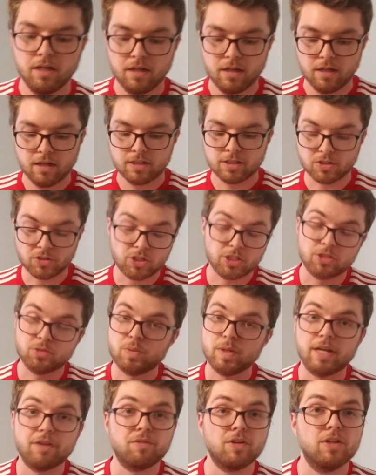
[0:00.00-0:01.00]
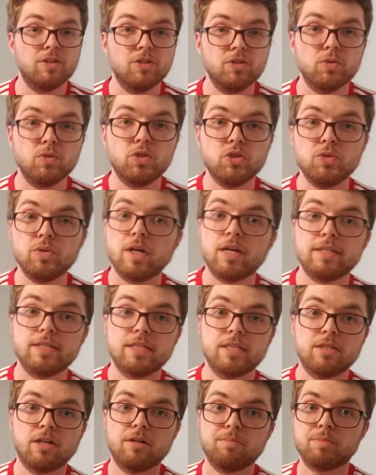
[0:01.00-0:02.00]
So just whatever you do not
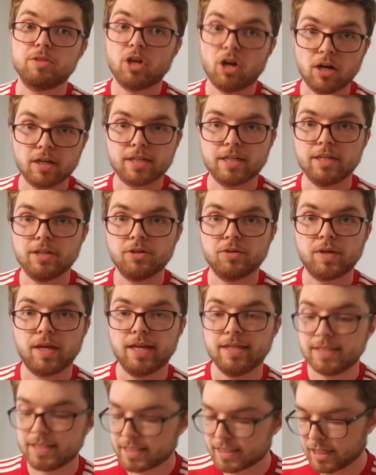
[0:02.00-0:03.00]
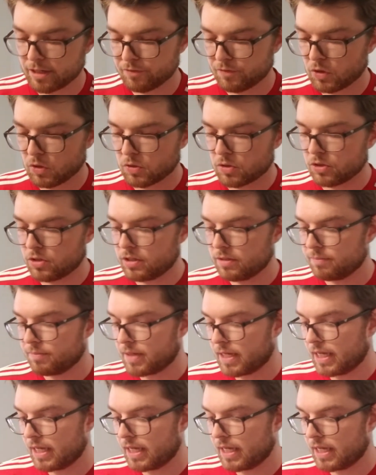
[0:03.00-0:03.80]
stop talking, okay? Stay vocal.